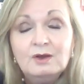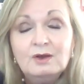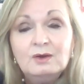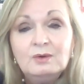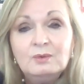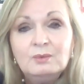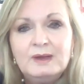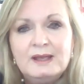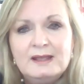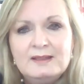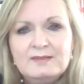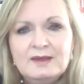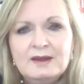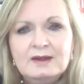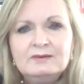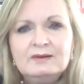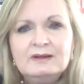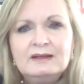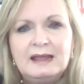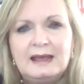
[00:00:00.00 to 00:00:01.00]
When
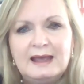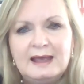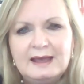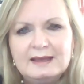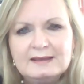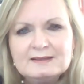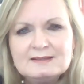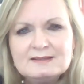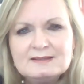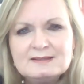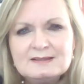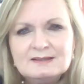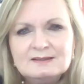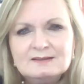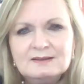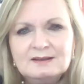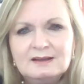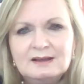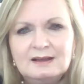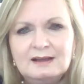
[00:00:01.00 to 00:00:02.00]
they're relaxed,
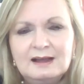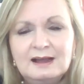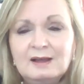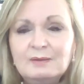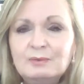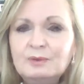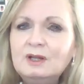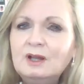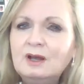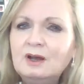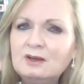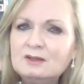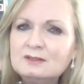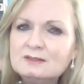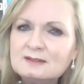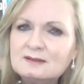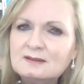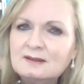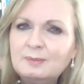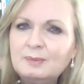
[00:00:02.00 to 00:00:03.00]
I will
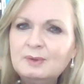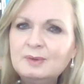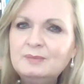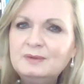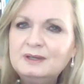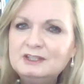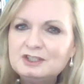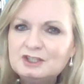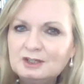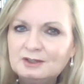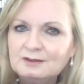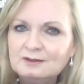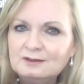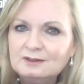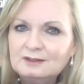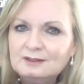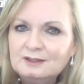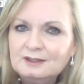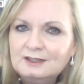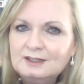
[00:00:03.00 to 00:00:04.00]
ask their
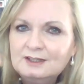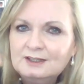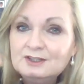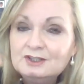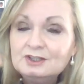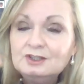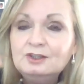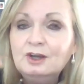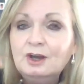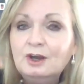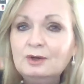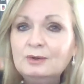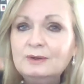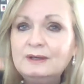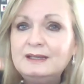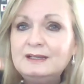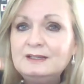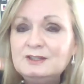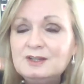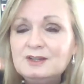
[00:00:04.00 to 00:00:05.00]
permission to
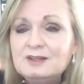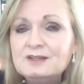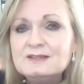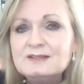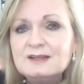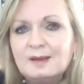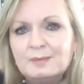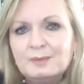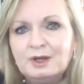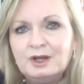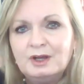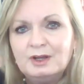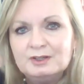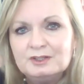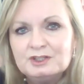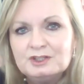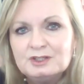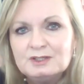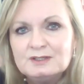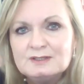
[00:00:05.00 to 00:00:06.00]
go into the
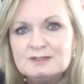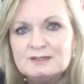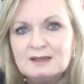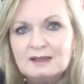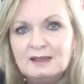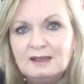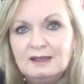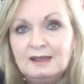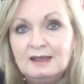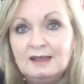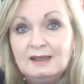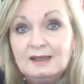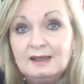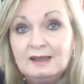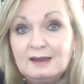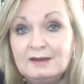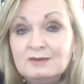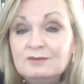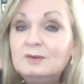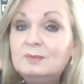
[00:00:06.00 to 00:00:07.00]
subconscious
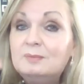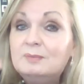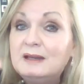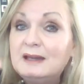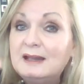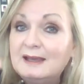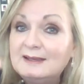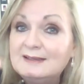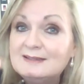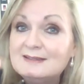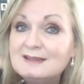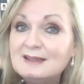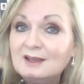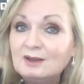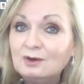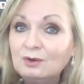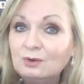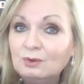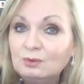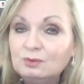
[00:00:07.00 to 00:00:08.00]
and replace the
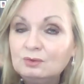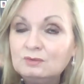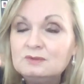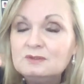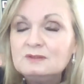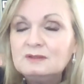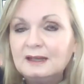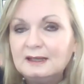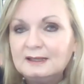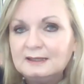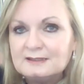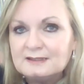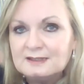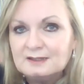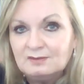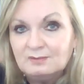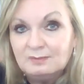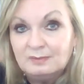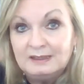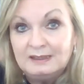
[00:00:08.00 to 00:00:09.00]
old
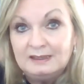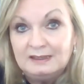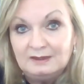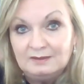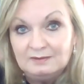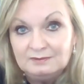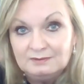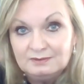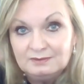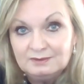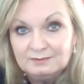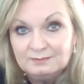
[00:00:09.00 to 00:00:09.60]
negative belief.